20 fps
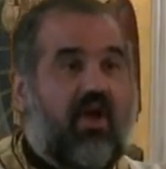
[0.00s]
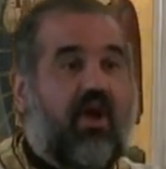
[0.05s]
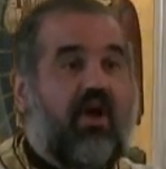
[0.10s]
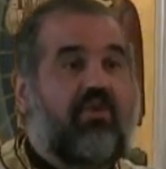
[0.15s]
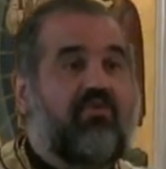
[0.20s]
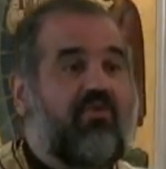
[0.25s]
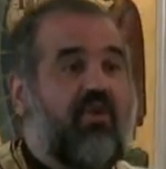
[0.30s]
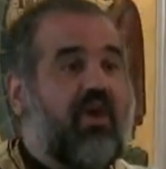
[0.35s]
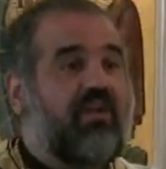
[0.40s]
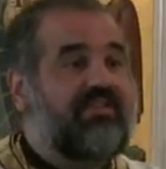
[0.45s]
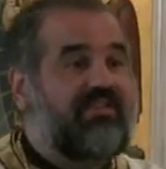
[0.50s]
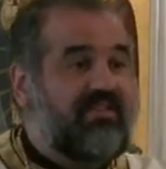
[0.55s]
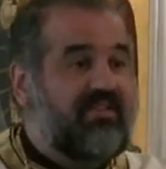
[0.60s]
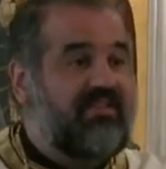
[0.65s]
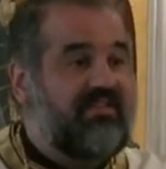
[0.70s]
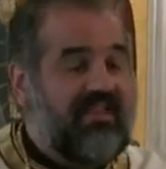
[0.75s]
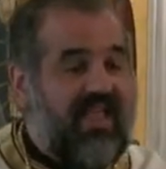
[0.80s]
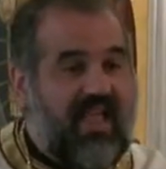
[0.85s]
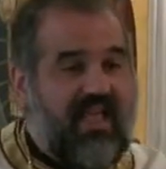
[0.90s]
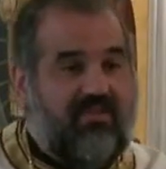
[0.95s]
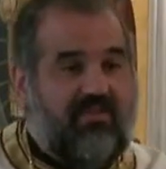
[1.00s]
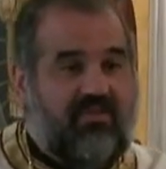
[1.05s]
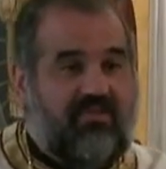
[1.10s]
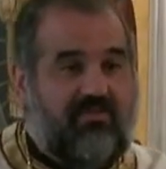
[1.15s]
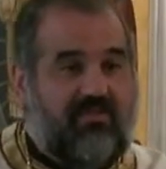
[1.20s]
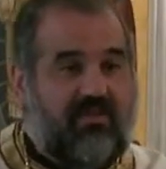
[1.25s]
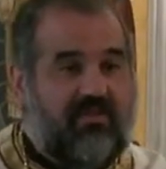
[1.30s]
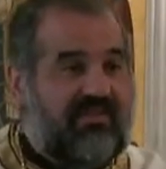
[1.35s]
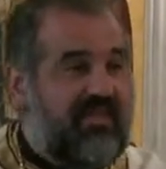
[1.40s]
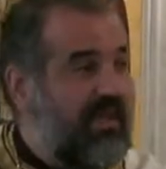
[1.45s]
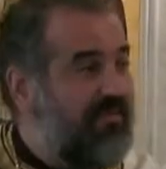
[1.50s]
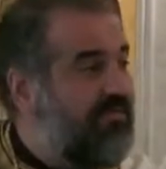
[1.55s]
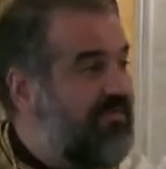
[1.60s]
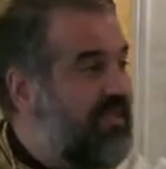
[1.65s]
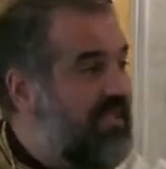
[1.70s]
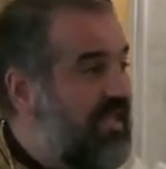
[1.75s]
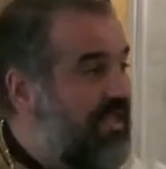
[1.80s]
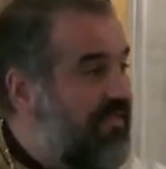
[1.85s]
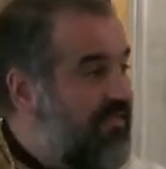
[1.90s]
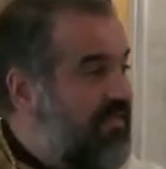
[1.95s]
across the centuries
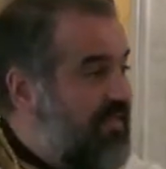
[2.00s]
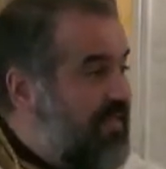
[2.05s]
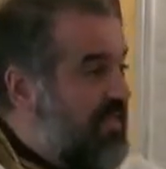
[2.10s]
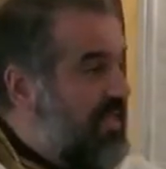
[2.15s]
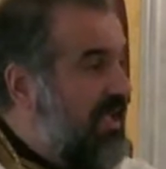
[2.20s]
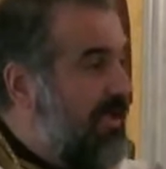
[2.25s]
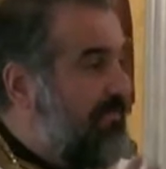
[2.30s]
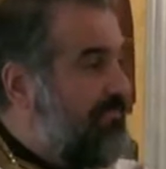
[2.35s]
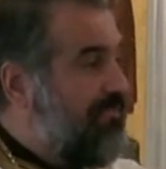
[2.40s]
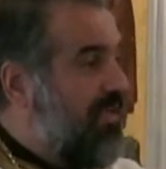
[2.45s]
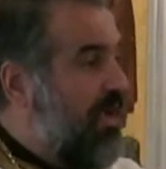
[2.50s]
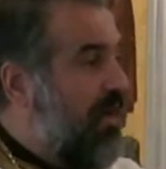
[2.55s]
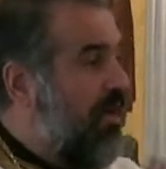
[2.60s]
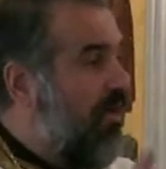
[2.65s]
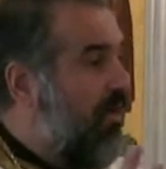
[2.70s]
have given them